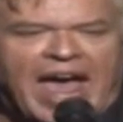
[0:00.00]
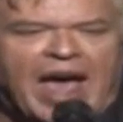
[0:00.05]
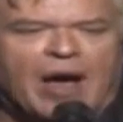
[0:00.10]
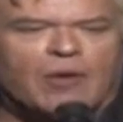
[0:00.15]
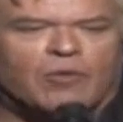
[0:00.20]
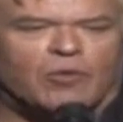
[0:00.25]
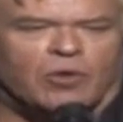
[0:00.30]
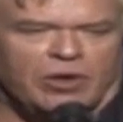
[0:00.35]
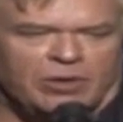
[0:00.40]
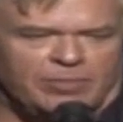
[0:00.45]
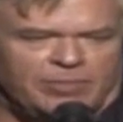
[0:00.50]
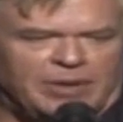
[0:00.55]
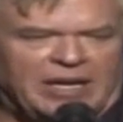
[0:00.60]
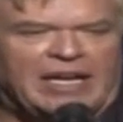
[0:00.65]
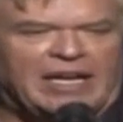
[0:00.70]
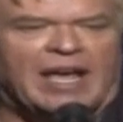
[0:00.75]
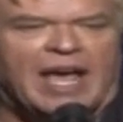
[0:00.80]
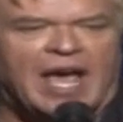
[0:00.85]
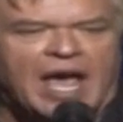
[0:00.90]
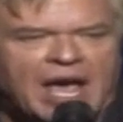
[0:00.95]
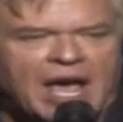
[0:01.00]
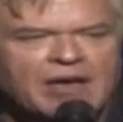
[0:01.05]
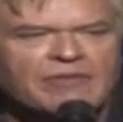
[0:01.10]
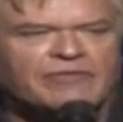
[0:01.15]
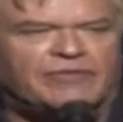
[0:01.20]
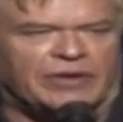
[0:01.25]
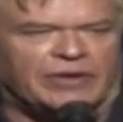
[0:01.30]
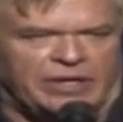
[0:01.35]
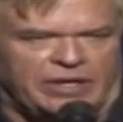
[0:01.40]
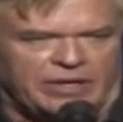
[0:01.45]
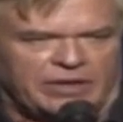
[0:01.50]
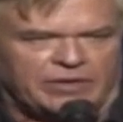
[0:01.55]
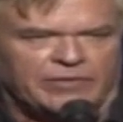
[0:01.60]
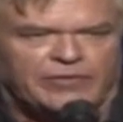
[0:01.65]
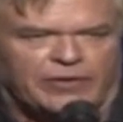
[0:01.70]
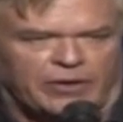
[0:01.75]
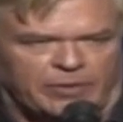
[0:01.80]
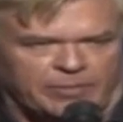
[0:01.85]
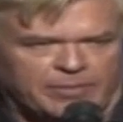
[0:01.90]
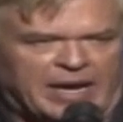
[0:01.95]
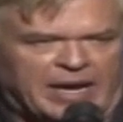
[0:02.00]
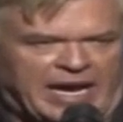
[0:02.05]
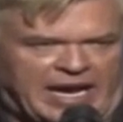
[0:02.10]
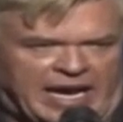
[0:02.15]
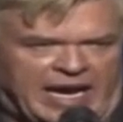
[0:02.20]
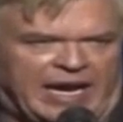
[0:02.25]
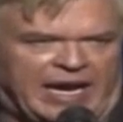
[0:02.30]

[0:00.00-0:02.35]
would be heaven for me.